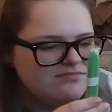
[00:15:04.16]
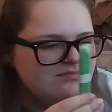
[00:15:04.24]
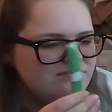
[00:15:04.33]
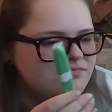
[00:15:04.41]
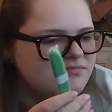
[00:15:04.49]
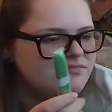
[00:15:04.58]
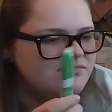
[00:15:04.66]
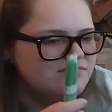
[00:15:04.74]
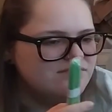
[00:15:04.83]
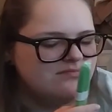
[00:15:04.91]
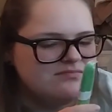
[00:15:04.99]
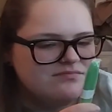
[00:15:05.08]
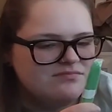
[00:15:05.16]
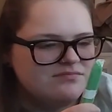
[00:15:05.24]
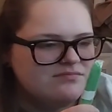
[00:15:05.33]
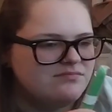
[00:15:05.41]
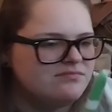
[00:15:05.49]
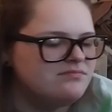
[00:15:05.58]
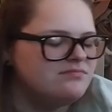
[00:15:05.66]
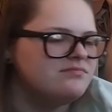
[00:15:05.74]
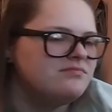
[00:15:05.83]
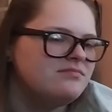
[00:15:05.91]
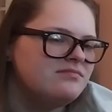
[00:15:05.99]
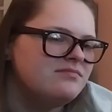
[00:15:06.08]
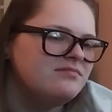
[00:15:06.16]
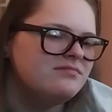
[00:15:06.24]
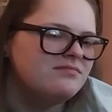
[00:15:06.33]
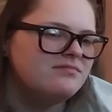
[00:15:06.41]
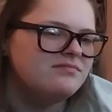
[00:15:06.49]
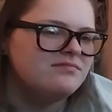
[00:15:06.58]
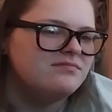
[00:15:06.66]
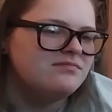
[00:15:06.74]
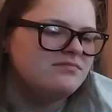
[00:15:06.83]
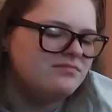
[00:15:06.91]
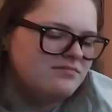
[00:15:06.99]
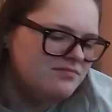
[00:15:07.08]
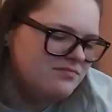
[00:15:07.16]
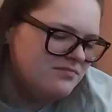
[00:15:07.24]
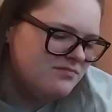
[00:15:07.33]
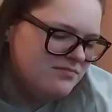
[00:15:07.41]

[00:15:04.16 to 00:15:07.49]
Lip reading: This person isn't speaking.